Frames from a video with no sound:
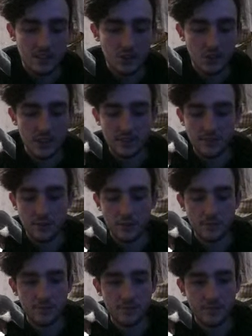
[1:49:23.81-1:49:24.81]

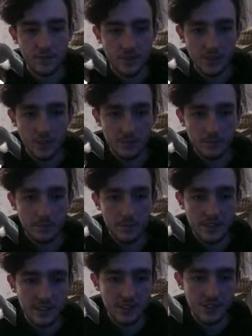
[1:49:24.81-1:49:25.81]
transform dot
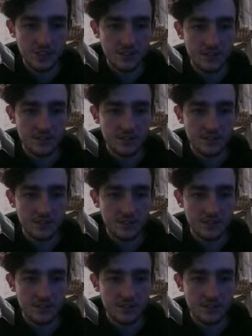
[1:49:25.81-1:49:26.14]
position,